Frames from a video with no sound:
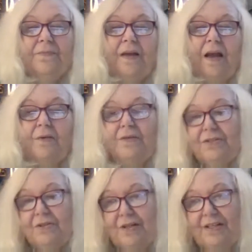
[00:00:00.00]
I always
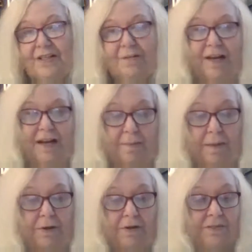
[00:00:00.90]
do these at the beginning of my
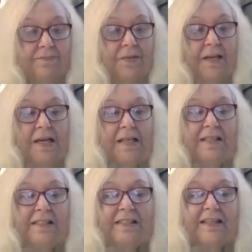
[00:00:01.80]
books.
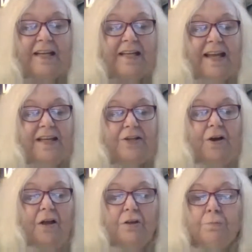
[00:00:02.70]
This is dedicated to
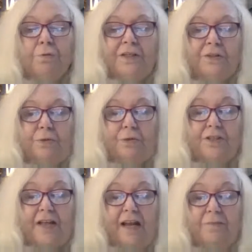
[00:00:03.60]
all the
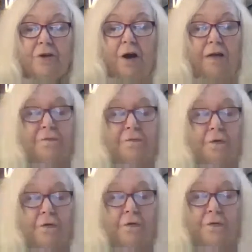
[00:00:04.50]
preschoolers I have taught
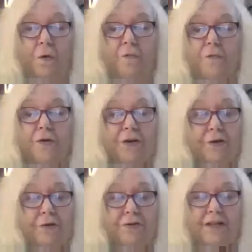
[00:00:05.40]
for over
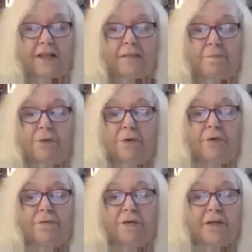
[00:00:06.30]
years and the
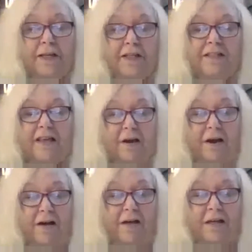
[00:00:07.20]
beautiful kids they
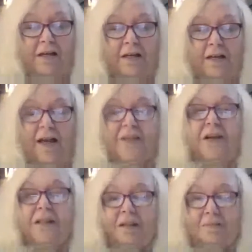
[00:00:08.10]
are. I
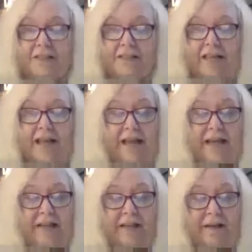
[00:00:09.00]
taught them to sing
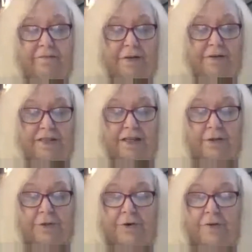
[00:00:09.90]
and love music,
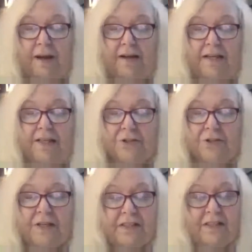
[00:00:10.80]
learn about
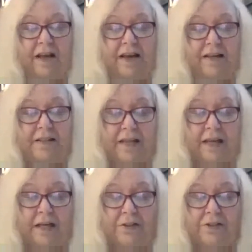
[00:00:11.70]
history, science,
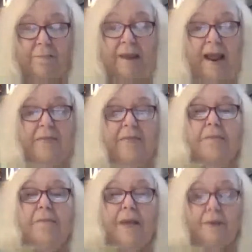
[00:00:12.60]
English, math,
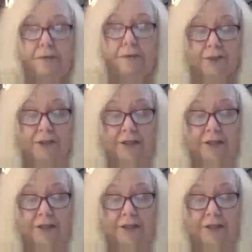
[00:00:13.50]
and manners.